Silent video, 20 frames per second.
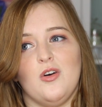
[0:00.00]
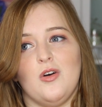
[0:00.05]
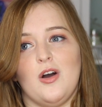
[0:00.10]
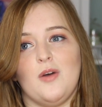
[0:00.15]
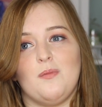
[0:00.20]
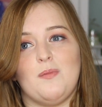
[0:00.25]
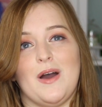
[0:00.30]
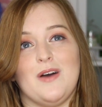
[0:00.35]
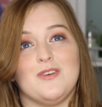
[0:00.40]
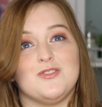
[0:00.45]

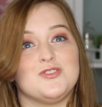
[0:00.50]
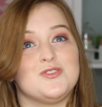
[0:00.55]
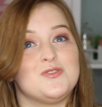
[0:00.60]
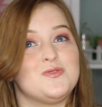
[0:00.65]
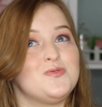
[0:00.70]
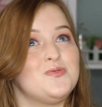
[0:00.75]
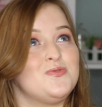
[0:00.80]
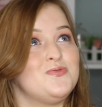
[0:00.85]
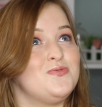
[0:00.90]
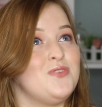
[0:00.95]

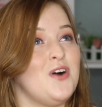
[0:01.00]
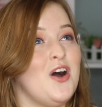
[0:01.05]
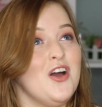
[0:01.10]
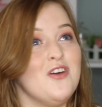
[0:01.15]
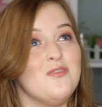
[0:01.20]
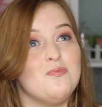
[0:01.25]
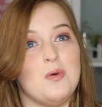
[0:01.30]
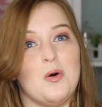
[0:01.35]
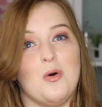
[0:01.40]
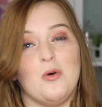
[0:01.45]
about
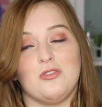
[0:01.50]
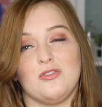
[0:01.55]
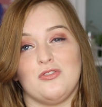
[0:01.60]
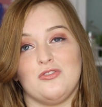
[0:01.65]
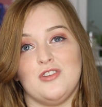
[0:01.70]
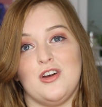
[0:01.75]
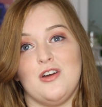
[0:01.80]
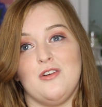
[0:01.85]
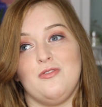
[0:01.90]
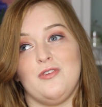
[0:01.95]
5 bottles of
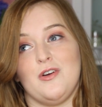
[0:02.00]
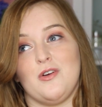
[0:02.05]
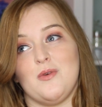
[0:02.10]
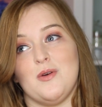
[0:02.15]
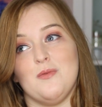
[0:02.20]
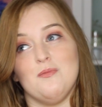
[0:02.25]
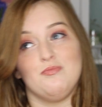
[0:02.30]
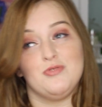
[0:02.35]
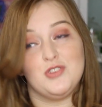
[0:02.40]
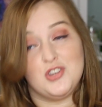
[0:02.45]
snow fairy
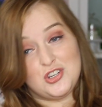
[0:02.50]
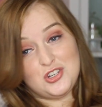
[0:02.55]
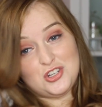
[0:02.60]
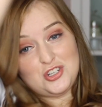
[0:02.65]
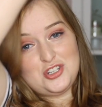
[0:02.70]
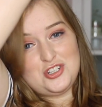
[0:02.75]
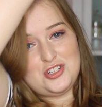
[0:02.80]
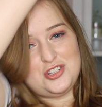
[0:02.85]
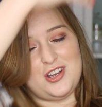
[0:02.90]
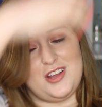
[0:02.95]
went
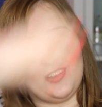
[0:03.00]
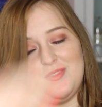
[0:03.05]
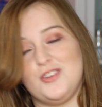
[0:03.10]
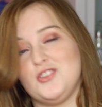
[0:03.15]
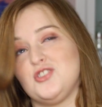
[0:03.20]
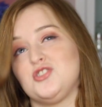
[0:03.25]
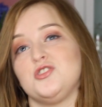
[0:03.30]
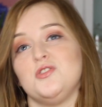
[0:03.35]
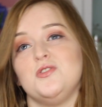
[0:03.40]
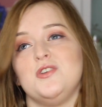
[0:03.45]
whoosh, and
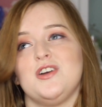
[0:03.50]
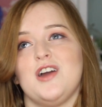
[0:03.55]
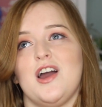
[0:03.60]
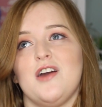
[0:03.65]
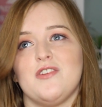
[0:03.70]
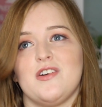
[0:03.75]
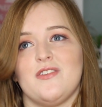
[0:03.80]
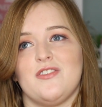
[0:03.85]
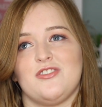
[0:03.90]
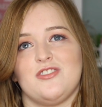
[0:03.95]
went shooting
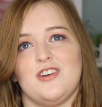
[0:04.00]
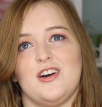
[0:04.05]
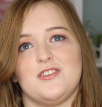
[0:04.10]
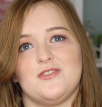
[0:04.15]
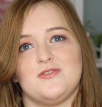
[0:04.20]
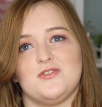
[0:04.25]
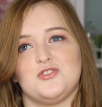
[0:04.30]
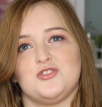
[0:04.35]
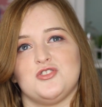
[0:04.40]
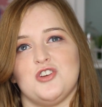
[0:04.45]
over the other
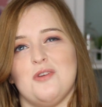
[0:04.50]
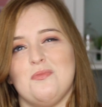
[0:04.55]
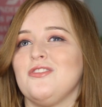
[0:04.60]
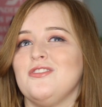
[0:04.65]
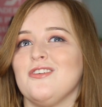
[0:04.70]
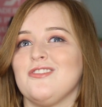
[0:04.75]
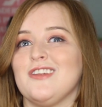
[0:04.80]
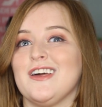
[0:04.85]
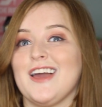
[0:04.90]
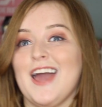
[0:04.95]
side of the shop,
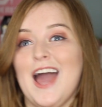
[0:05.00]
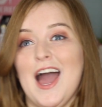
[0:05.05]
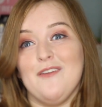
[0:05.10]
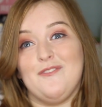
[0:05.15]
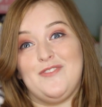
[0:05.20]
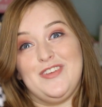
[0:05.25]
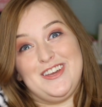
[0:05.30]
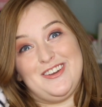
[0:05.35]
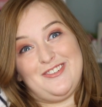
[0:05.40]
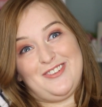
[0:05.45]
and I was like,
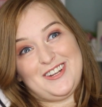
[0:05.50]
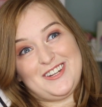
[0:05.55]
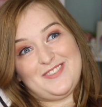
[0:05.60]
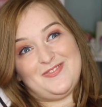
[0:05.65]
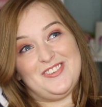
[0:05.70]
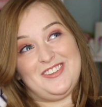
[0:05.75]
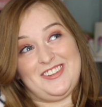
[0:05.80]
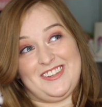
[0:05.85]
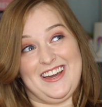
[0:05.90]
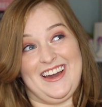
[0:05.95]
happy
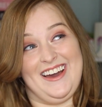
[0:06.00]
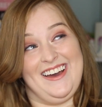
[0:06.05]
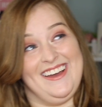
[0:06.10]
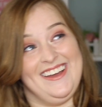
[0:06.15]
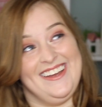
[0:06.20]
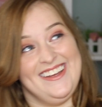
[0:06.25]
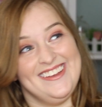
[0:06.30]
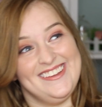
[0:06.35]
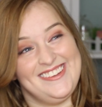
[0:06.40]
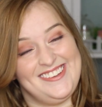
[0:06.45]
Christmas
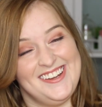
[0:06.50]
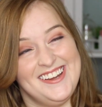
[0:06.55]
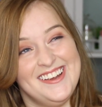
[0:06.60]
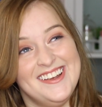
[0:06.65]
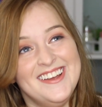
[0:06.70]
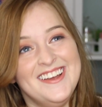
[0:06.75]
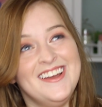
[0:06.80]
guys!